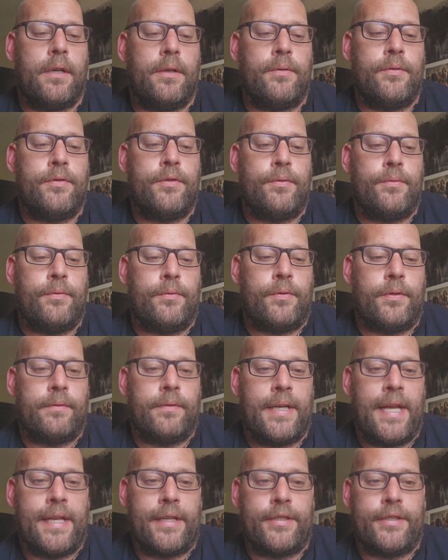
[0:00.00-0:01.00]
I was doing all the
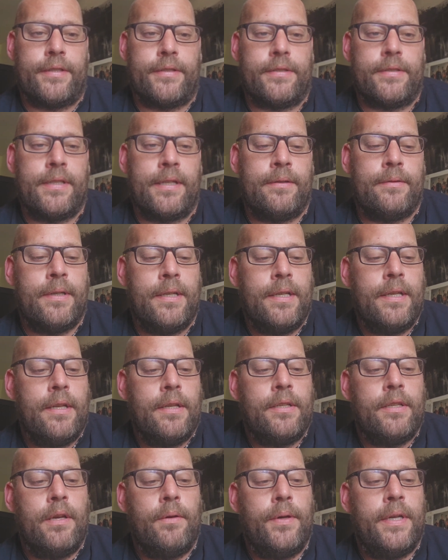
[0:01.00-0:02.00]
reactions? Now,
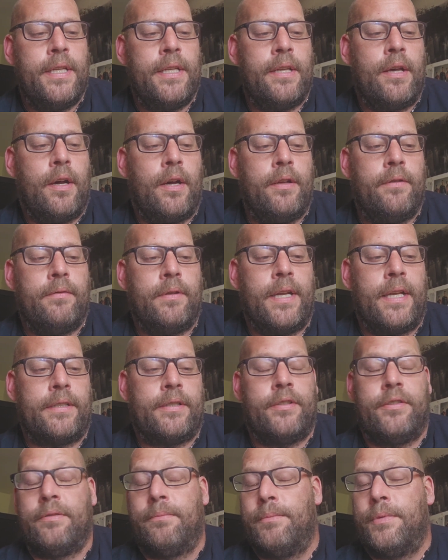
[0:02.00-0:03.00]
knowing that I've
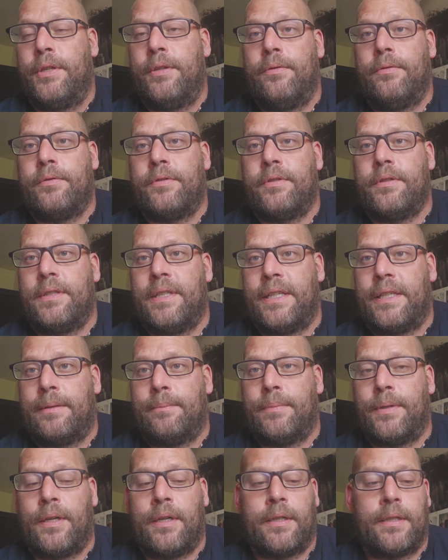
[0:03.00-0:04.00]
reacted to Muse,
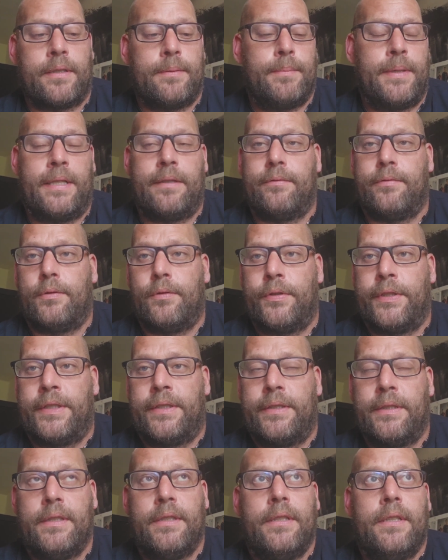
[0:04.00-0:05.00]
Linkin Park, Pink
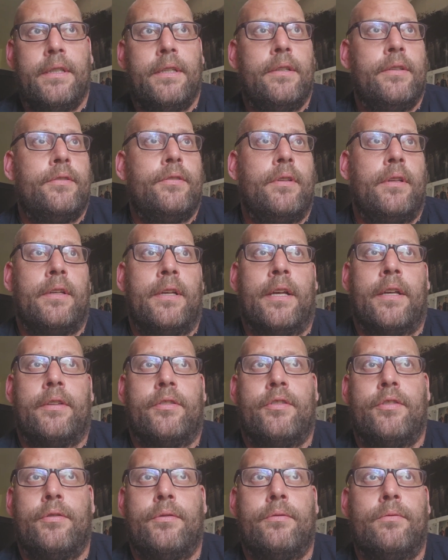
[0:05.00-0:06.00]
Floyd,
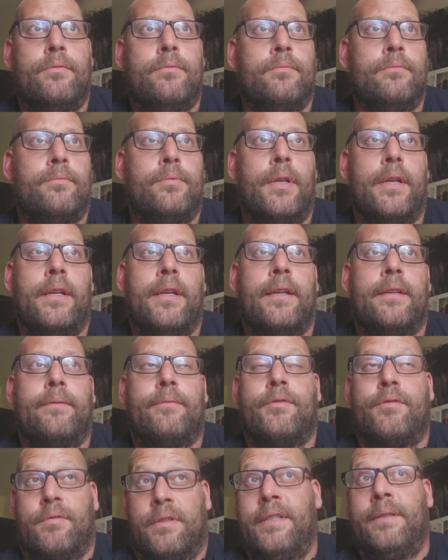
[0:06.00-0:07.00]
Tool,
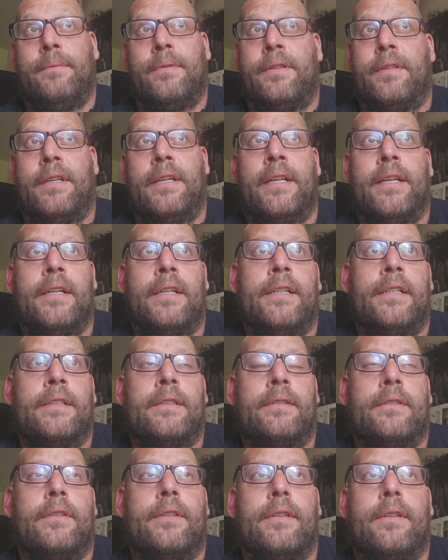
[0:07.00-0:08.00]
Dream
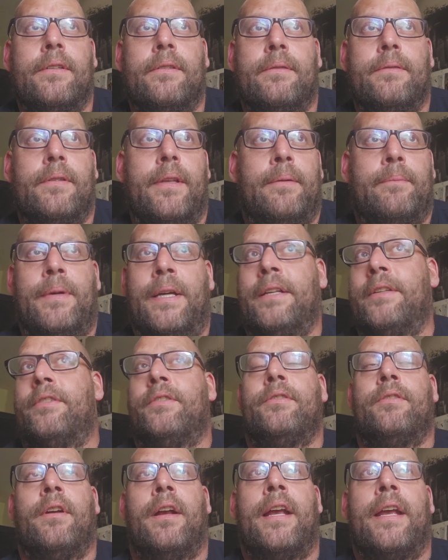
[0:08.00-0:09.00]
Theater,
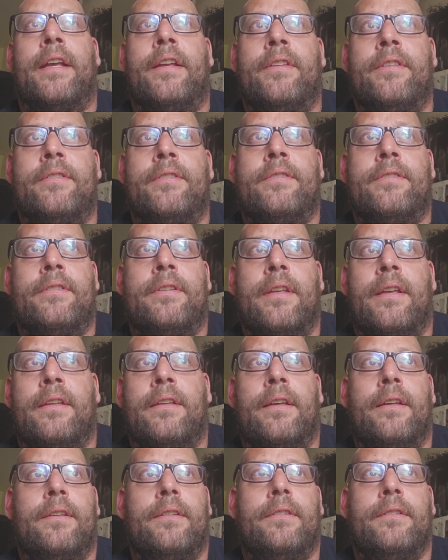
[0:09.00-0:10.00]
Imagine Dragons,
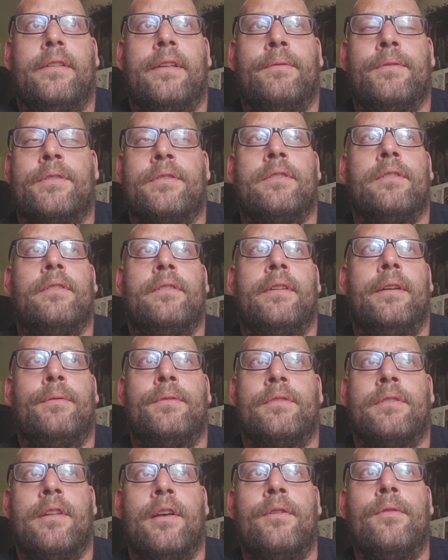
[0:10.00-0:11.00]
there
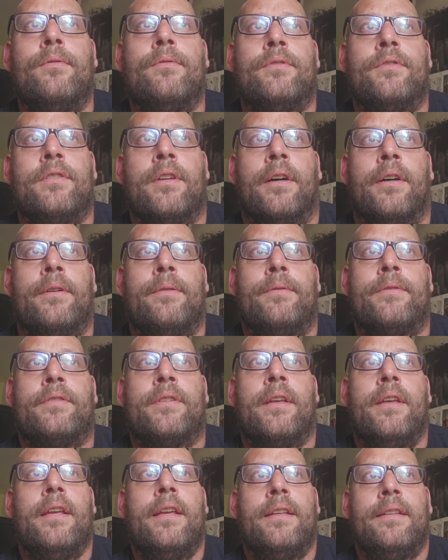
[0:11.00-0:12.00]
was loads that I
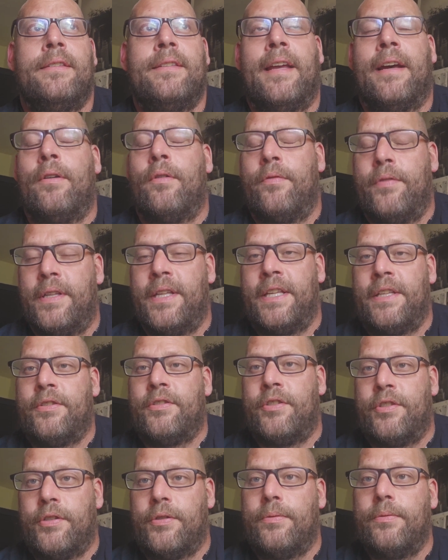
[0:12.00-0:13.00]
was delving
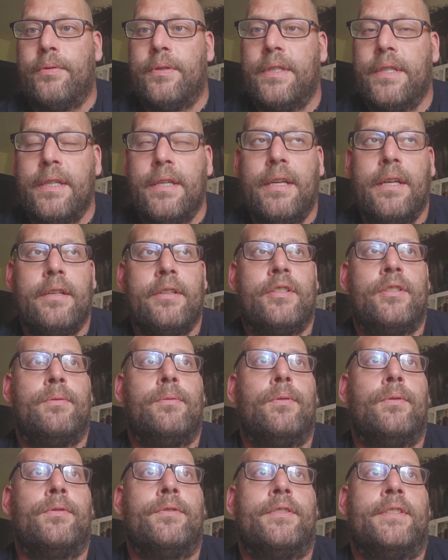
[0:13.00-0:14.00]
into
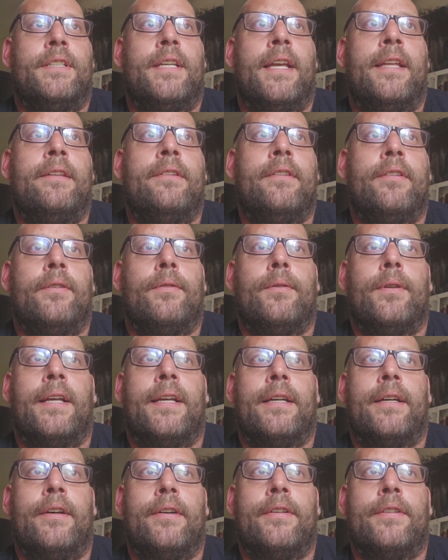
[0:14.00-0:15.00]
towards the end and all
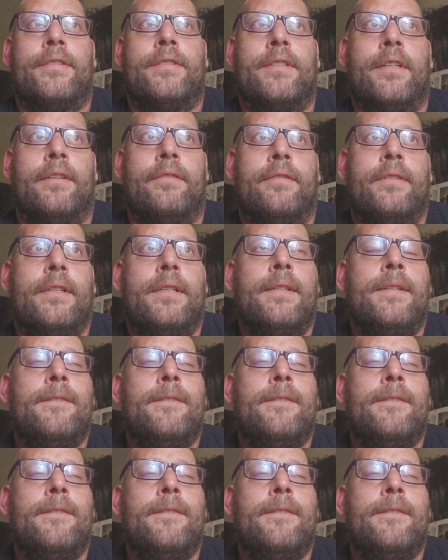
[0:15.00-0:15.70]
that kind of stuff.